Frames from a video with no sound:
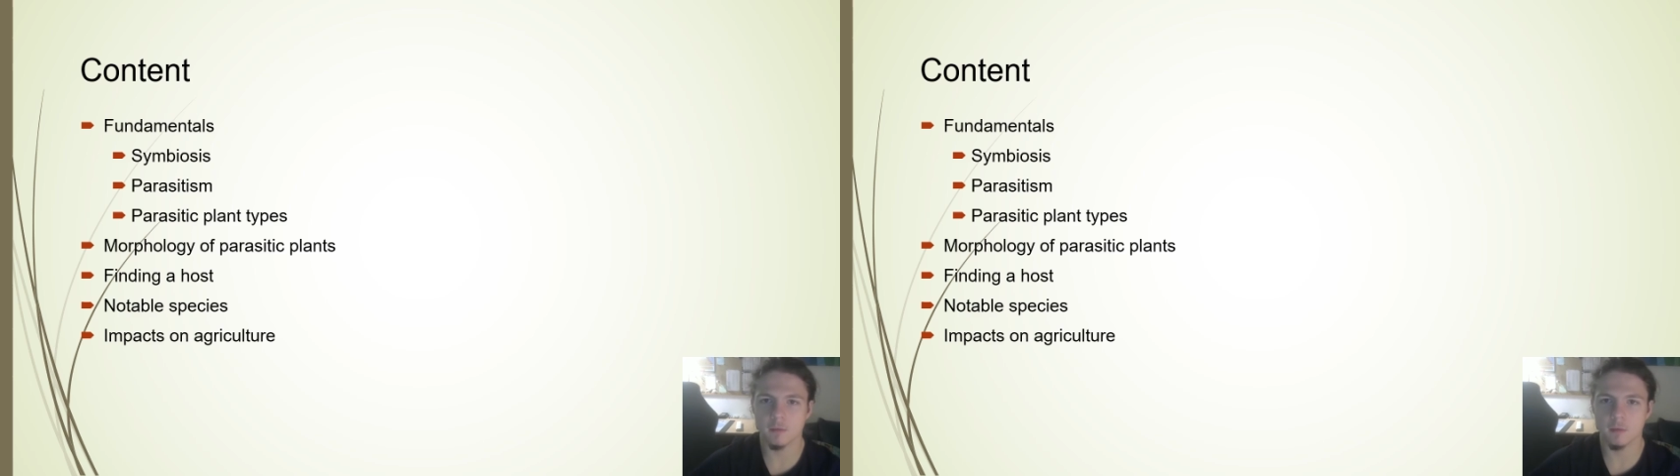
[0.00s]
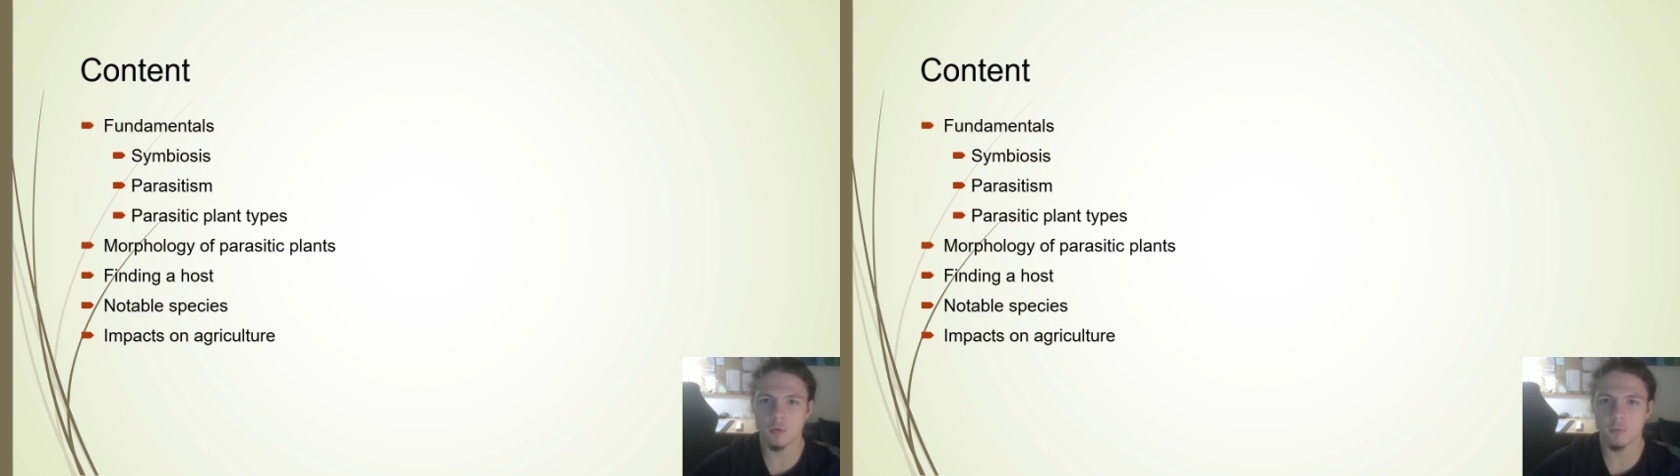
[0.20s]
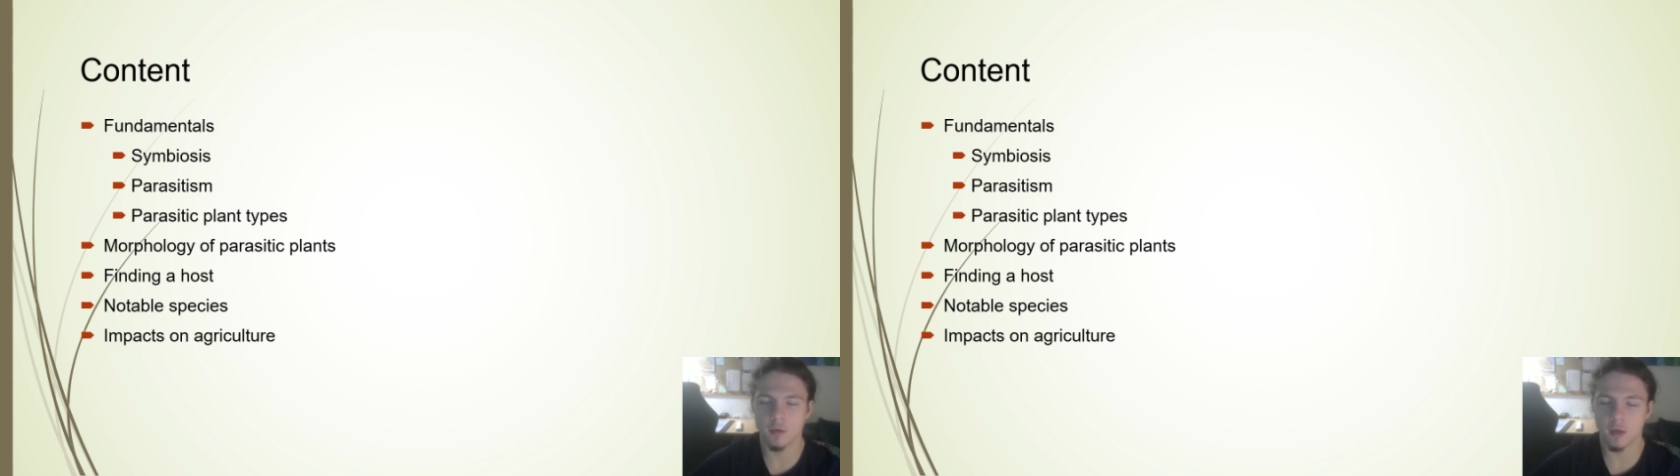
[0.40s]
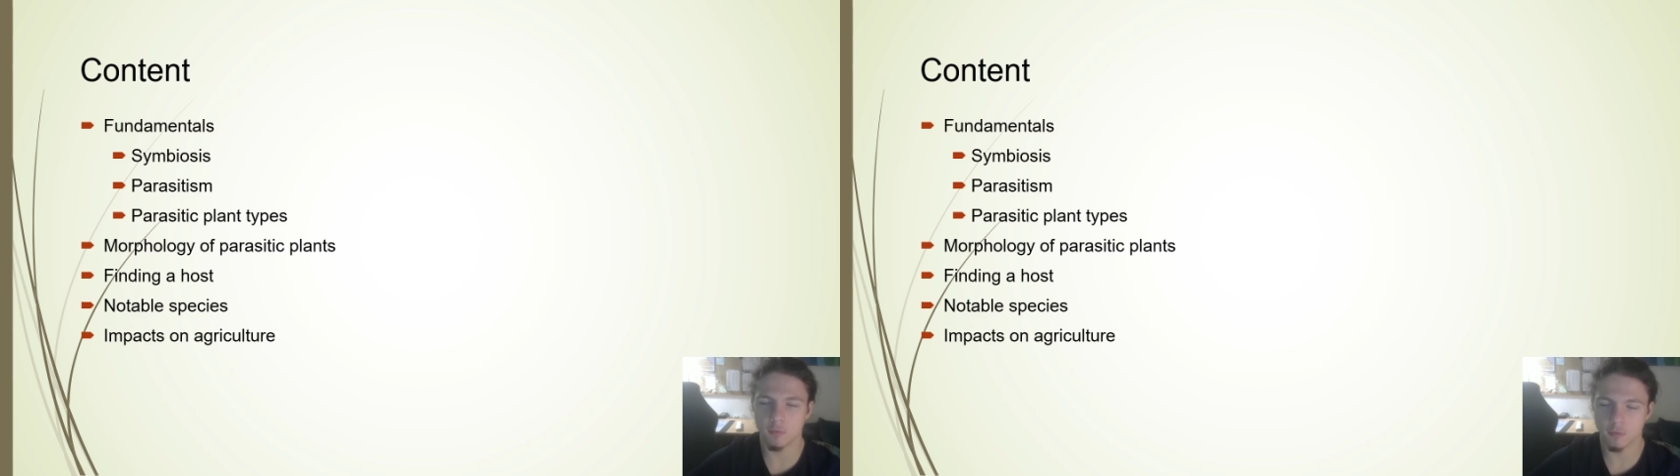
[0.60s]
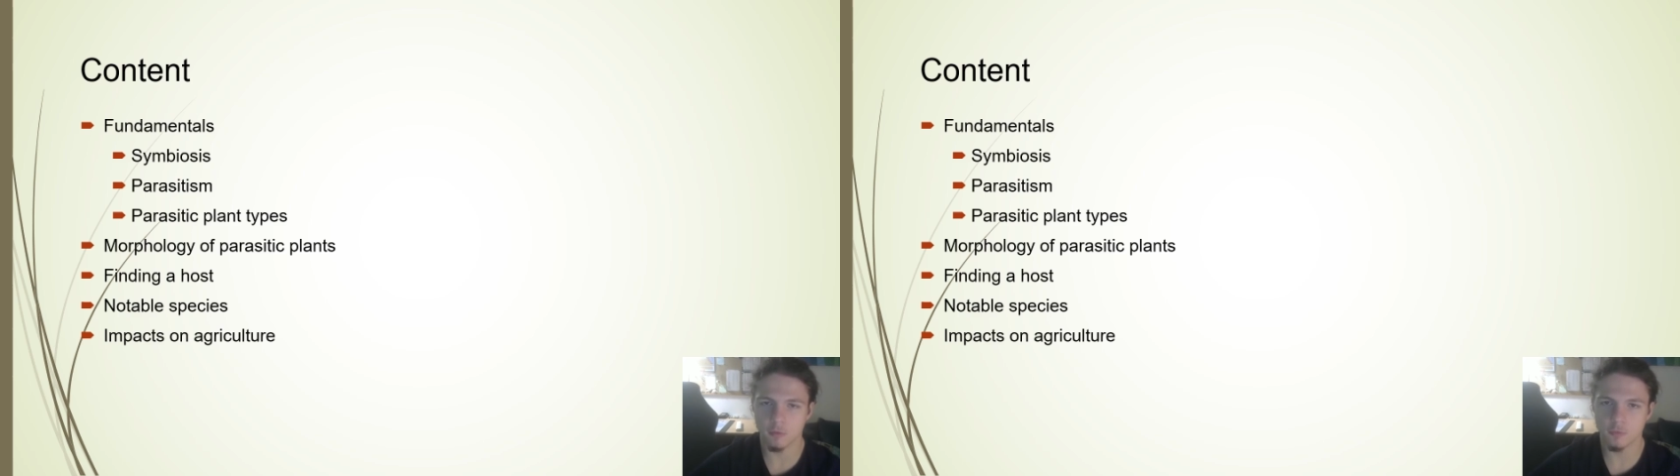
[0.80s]
human
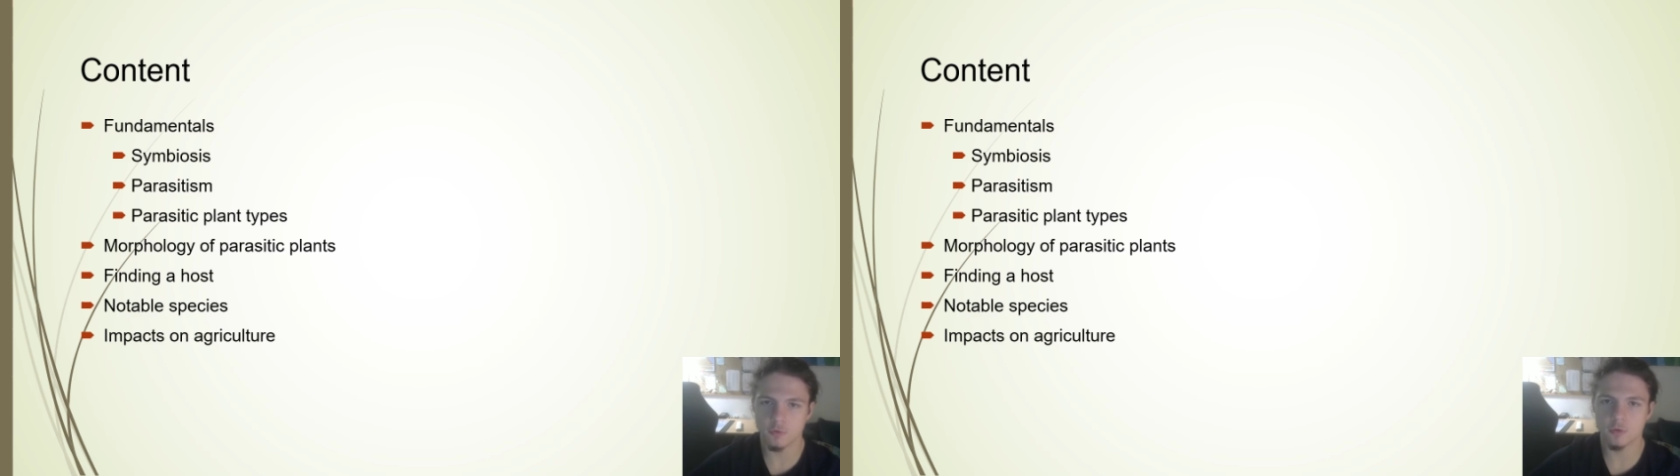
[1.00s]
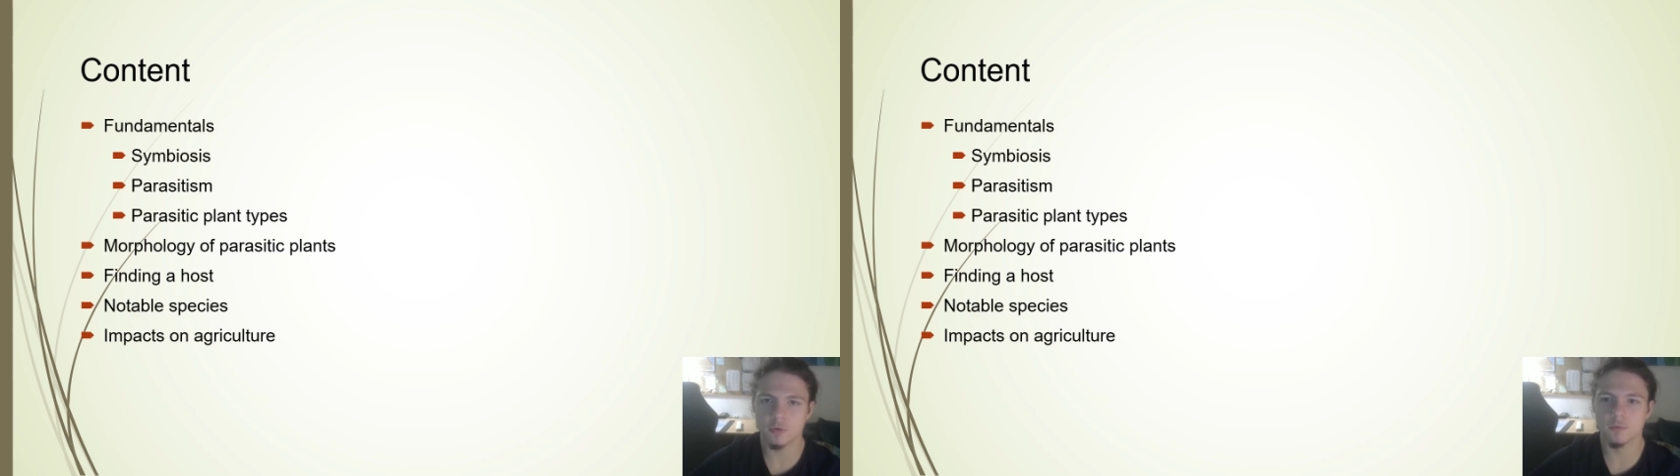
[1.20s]
agriculture.